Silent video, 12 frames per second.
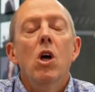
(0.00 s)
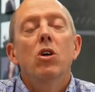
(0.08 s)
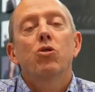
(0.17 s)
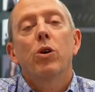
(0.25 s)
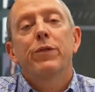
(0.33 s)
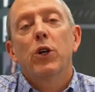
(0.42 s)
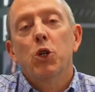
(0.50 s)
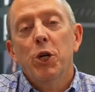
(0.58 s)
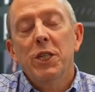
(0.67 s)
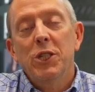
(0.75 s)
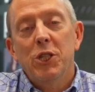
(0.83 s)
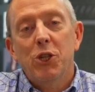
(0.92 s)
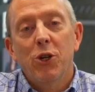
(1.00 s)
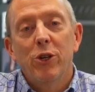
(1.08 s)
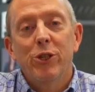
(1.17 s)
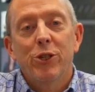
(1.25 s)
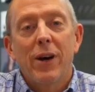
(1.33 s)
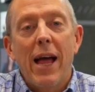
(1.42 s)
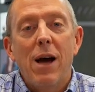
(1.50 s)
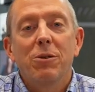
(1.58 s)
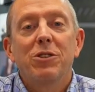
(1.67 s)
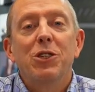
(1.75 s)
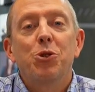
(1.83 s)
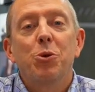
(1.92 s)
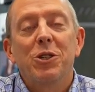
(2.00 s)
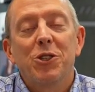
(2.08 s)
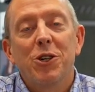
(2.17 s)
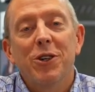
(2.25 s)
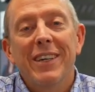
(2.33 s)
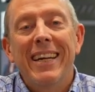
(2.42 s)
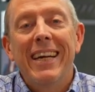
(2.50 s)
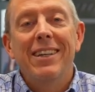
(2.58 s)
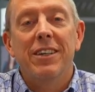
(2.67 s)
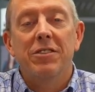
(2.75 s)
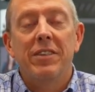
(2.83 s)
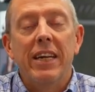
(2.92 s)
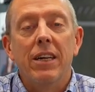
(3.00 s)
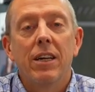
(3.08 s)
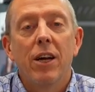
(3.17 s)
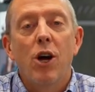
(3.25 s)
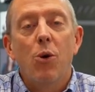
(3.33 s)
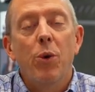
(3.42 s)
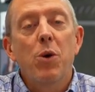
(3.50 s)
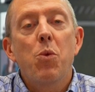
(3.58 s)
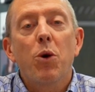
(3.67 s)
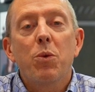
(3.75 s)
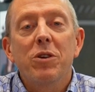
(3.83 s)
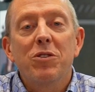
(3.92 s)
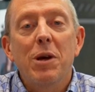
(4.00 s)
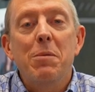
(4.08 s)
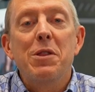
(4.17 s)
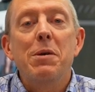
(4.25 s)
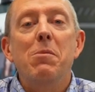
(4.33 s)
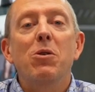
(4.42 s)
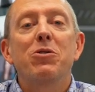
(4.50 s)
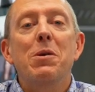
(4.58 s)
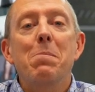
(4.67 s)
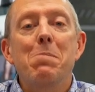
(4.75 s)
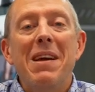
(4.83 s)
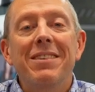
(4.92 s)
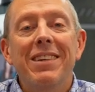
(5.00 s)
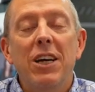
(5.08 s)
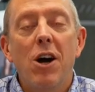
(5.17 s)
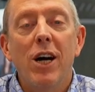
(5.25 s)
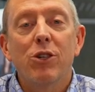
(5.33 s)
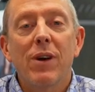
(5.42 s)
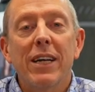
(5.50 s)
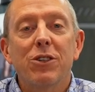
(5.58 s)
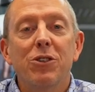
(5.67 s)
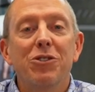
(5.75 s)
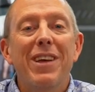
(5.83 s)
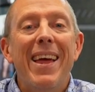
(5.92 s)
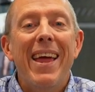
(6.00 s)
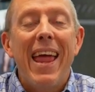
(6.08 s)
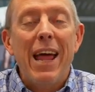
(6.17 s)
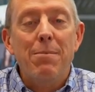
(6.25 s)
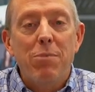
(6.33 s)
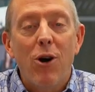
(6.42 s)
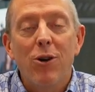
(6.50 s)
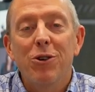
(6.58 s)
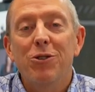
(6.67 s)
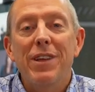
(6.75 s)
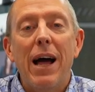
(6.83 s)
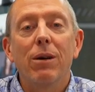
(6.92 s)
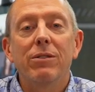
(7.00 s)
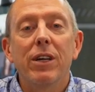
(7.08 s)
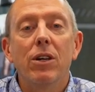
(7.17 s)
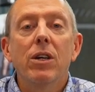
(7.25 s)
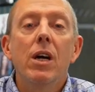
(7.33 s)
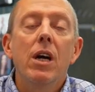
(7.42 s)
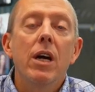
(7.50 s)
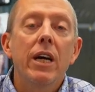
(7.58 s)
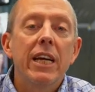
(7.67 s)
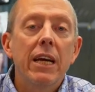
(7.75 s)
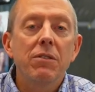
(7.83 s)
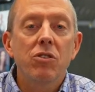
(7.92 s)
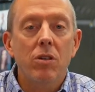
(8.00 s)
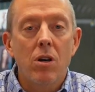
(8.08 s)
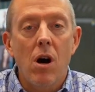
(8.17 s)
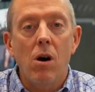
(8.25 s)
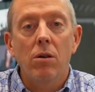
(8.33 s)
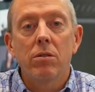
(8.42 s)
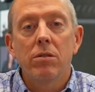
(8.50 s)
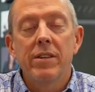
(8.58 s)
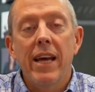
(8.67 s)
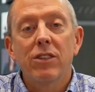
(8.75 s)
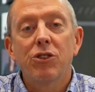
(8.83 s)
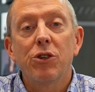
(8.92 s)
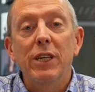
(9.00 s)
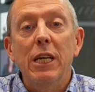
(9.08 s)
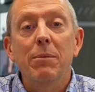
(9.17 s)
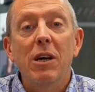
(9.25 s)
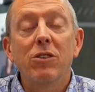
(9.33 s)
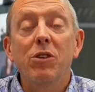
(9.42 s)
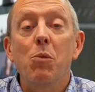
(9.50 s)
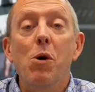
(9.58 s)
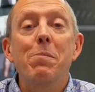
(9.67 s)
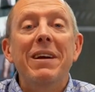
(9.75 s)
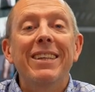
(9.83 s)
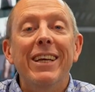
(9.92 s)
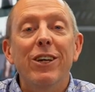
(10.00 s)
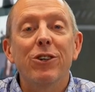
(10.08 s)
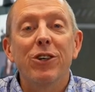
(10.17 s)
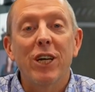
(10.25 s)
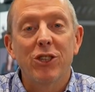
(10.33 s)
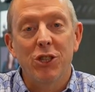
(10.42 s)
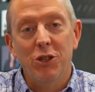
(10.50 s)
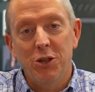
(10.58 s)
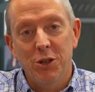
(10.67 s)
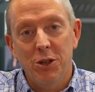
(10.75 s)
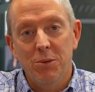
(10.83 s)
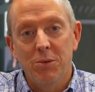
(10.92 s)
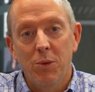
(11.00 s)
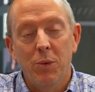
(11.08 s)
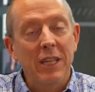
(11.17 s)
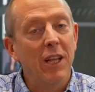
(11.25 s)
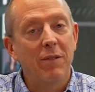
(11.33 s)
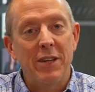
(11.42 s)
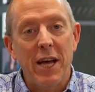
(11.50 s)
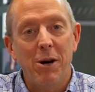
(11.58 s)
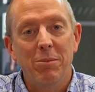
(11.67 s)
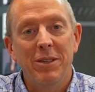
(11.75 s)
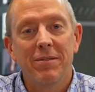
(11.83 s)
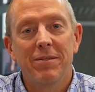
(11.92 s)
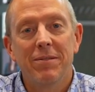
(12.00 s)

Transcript: So if you're looking to turn your house into a turnkey listing, we work with some of the most amazing contractors and partners out there. Give us a call, text or email, and we'll make the introduction to you. We'd love to help.